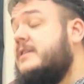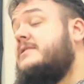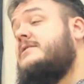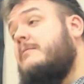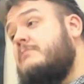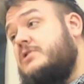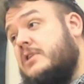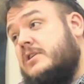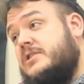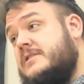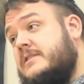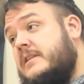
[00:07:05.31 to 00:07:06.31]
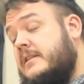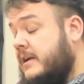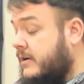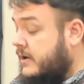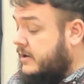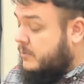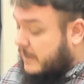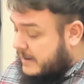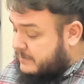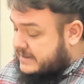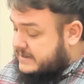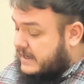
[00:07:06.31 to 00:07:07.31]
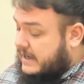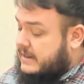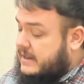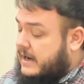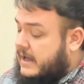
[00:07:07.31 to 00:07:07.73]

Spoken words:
some churches in theory might be saying that